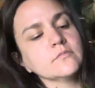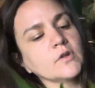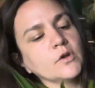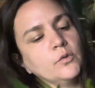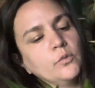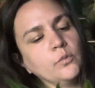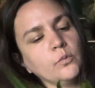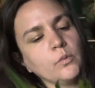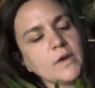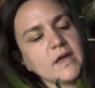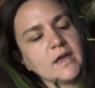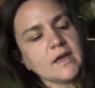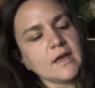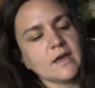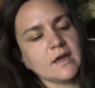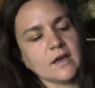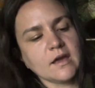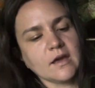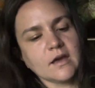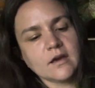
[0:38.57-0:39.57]

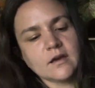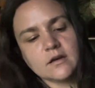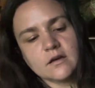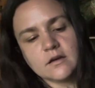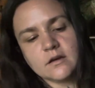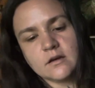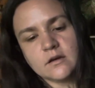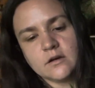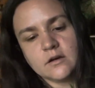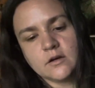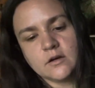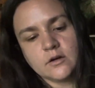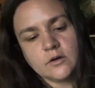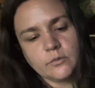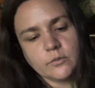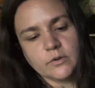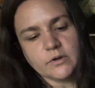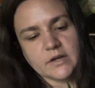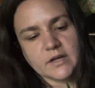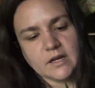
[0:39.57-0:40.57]
we
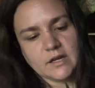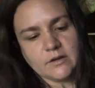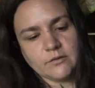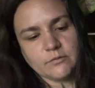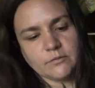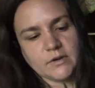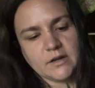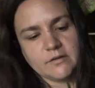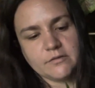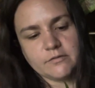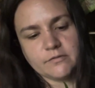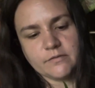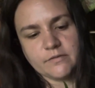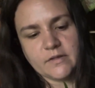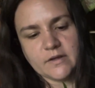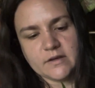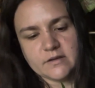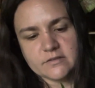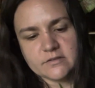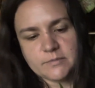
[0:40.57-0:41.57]
were getting rid of
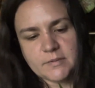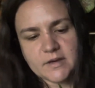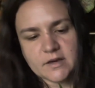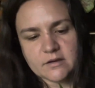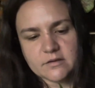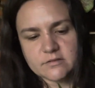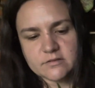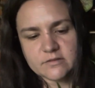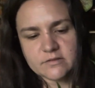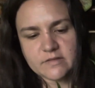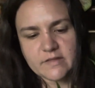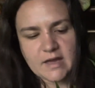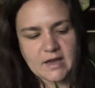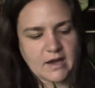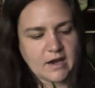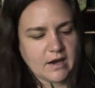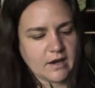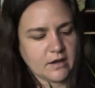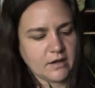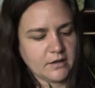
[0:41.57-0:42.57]
this because they
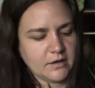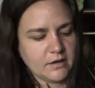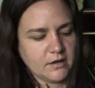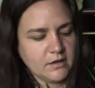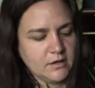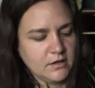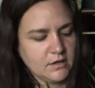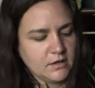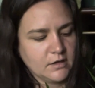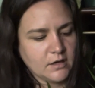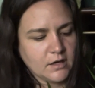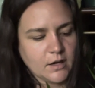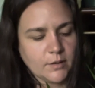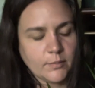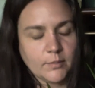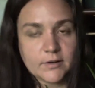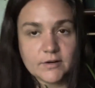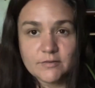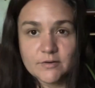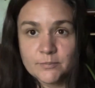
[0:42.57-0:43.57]
had a
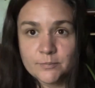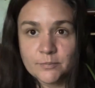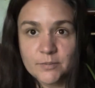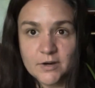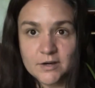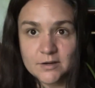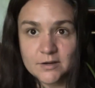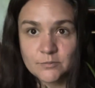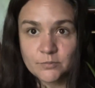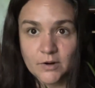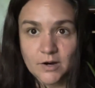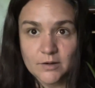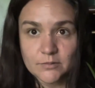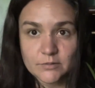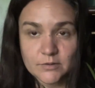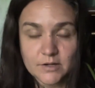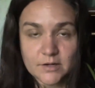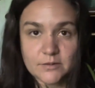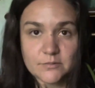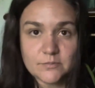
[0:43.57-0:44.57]
bit of a bug
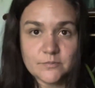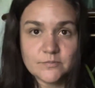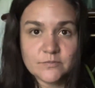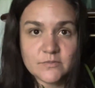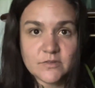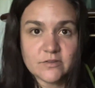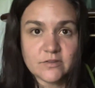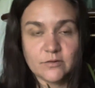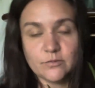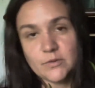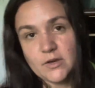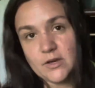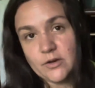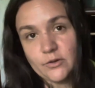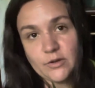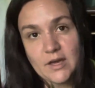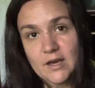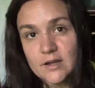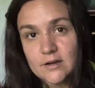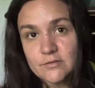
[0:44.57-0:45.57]
problem, so we
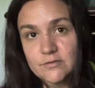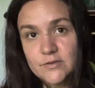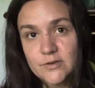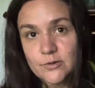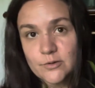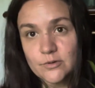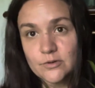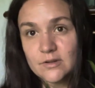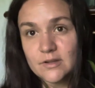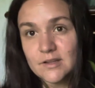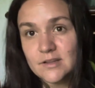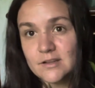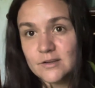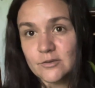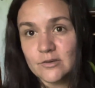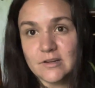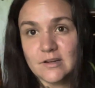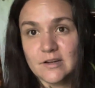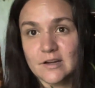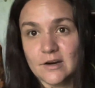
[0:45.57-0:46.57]
only had a few in the
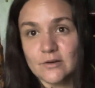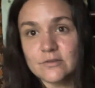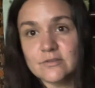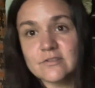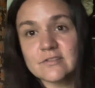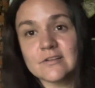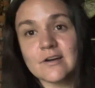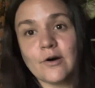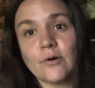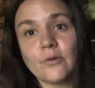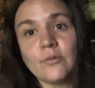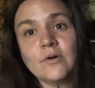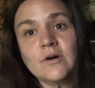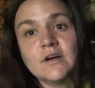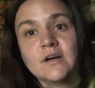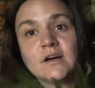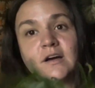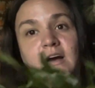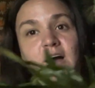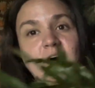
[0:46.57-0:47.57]
greenhouse. So
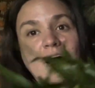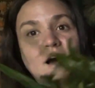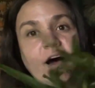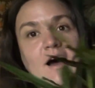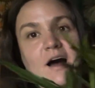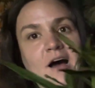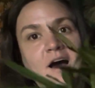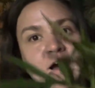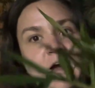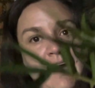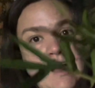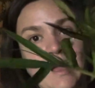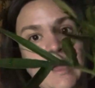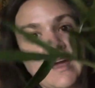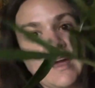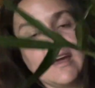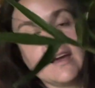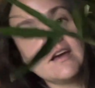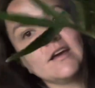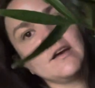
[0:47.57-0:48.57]

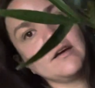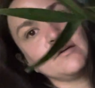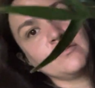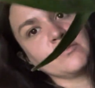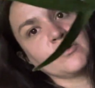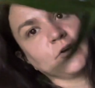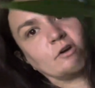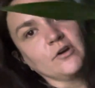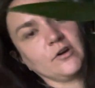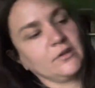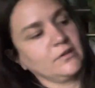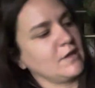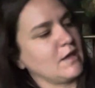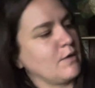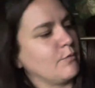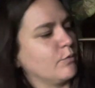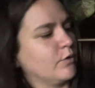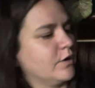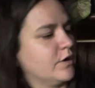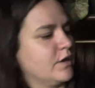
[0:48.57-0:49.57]
I am currently
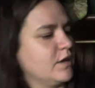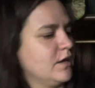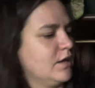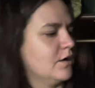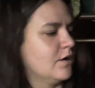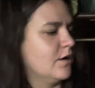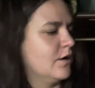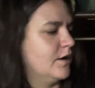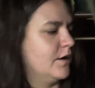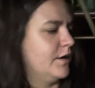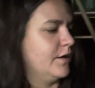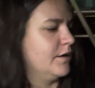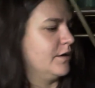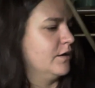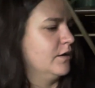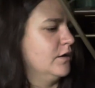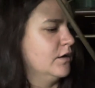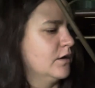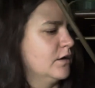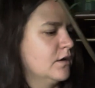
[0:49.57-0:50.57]
working on
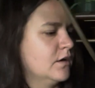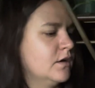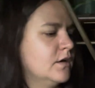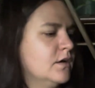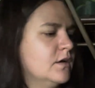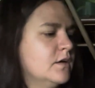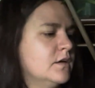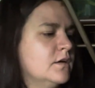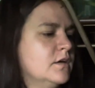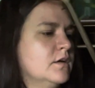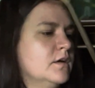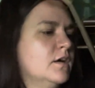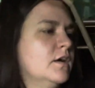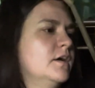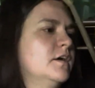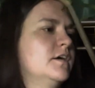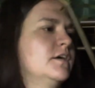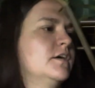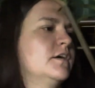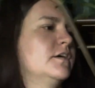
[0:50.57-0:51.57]

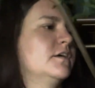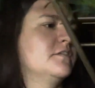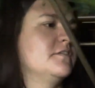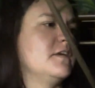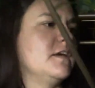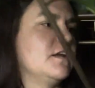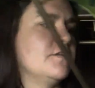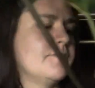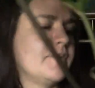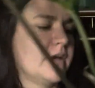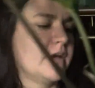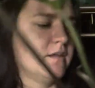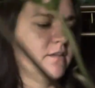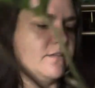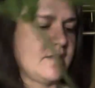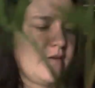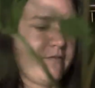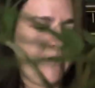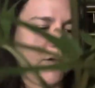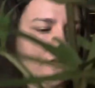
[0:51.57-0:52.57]
seeing if I can
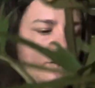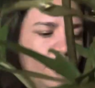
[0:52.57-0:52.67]
save it.